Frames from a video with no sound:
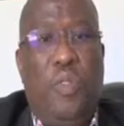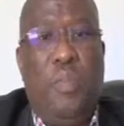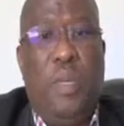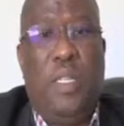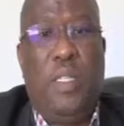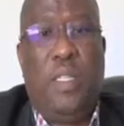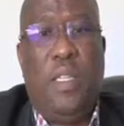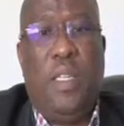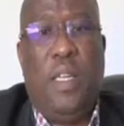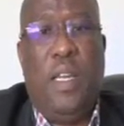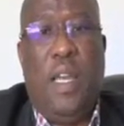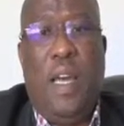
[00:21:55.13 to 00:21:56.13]

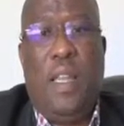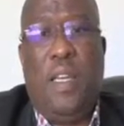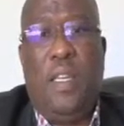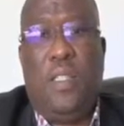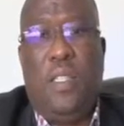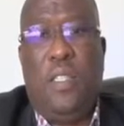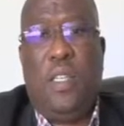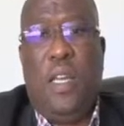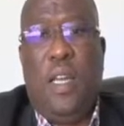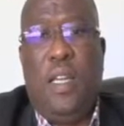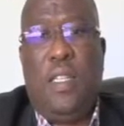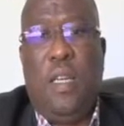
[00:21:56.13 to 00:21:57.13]
medicine, and other
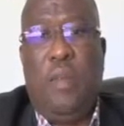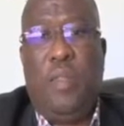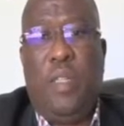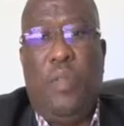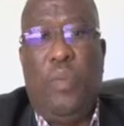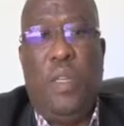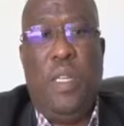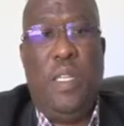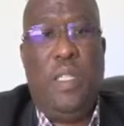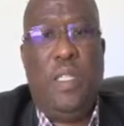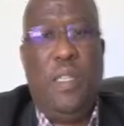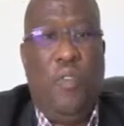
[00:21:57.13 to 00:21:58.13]
essential items that we
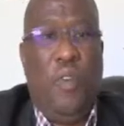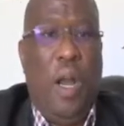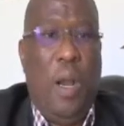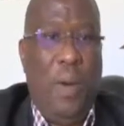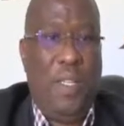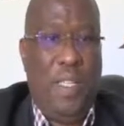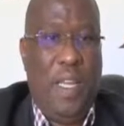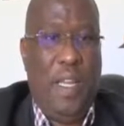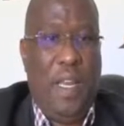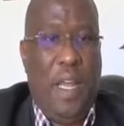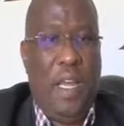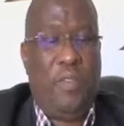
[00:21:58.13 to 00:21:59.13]
need for our
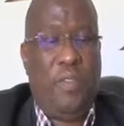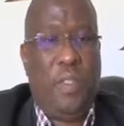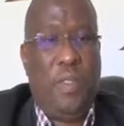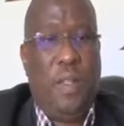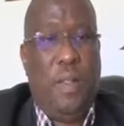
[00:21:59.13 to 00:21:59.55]
daily lives.